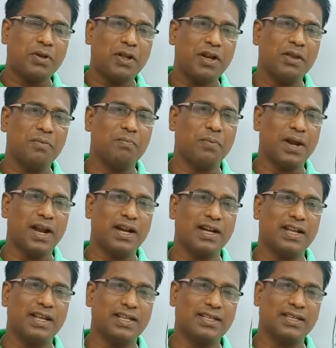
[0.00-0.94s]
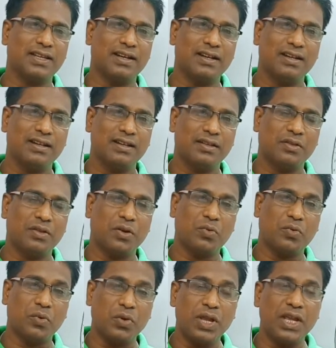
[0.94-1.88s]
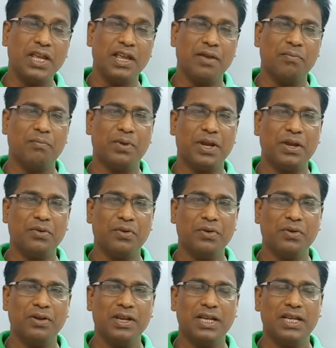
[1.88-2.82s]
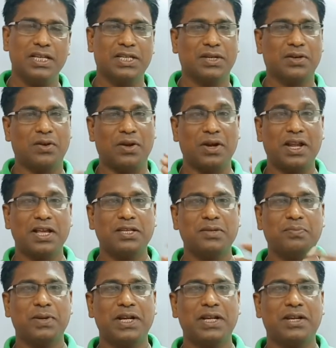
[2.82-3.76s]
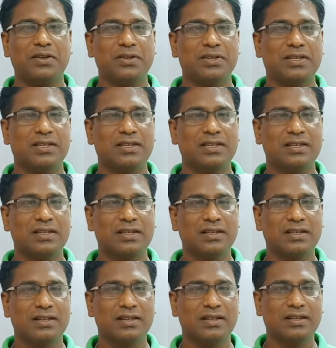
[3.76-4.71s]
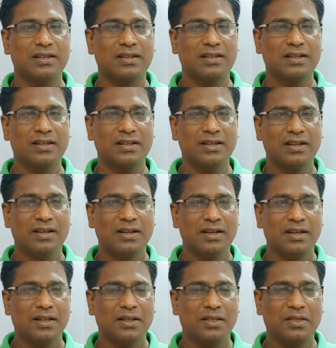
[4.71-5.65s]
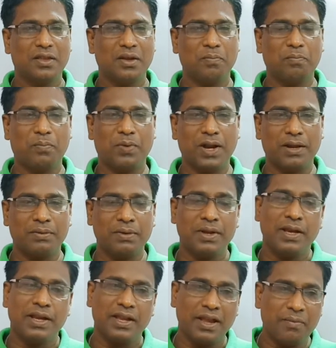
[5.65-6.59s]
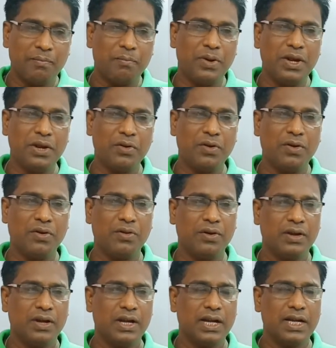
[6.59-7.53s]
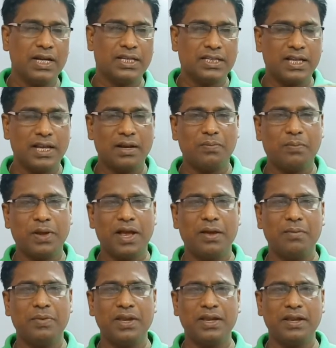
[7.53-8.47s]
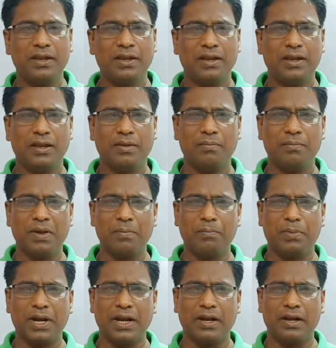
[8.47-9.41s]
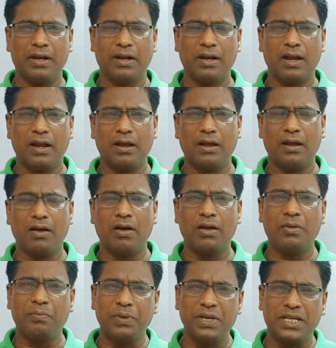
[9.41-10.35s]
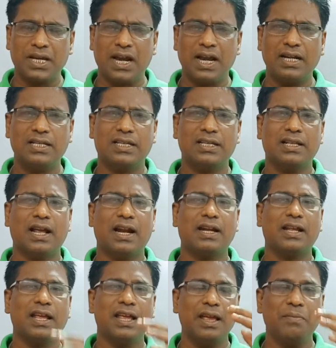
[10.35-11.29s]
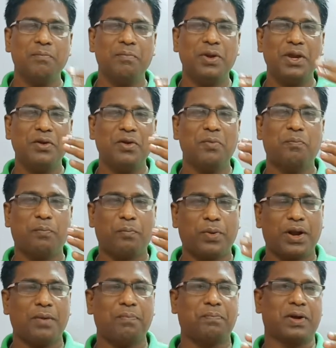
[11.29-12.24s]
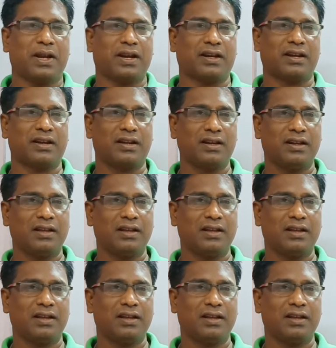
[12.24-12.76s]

implantation, the growing embryo is called as fetus. The embryo itself having membrane, or besides that embryo proper,